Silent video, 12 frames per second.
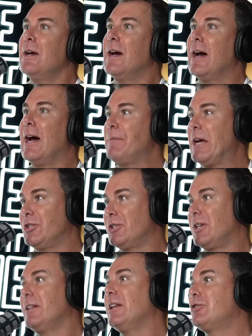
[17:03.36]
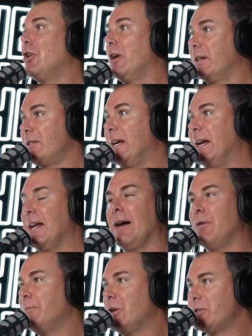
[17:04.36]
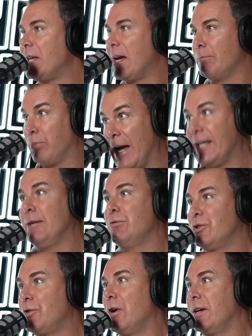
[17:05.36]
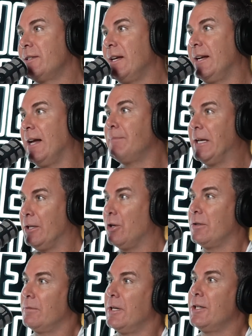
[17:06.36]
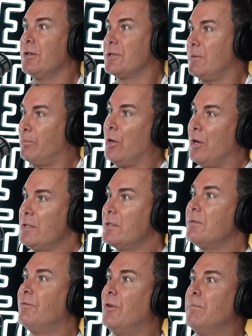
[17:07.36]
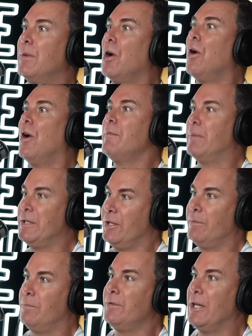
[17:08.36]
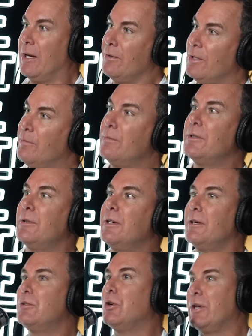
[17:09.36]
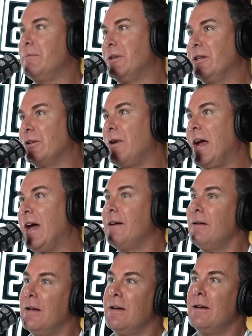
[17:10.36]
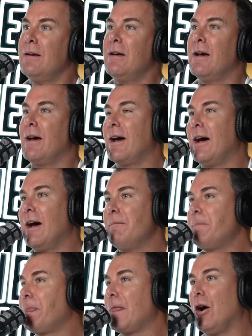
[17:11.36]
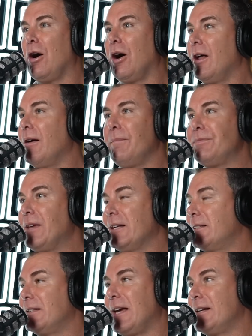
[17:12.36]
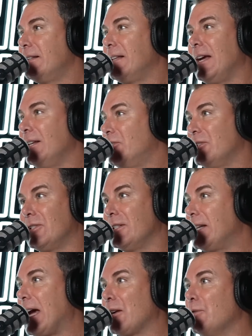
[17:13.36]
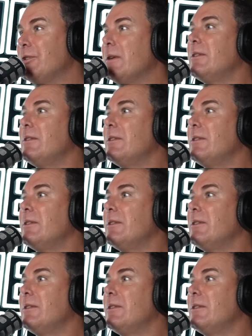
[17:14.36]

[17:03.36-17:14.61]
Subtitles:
As you see, they're trying to stand up. I'm not saying Blakey was trying to stand up. He got surprised from behind, but you took him to the ground. That is just a tackle.